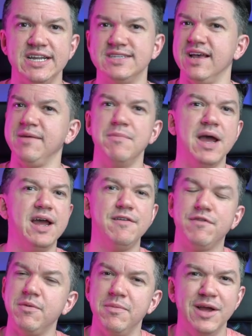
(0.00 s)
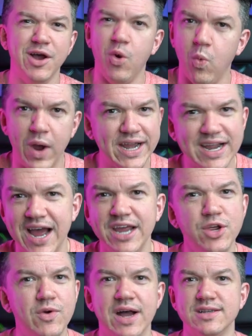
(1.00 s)
He's like, man, for a white guy,
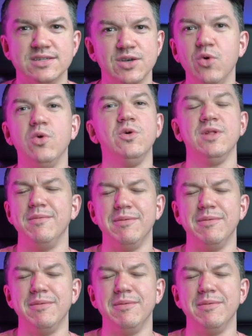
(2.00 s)
you got soul.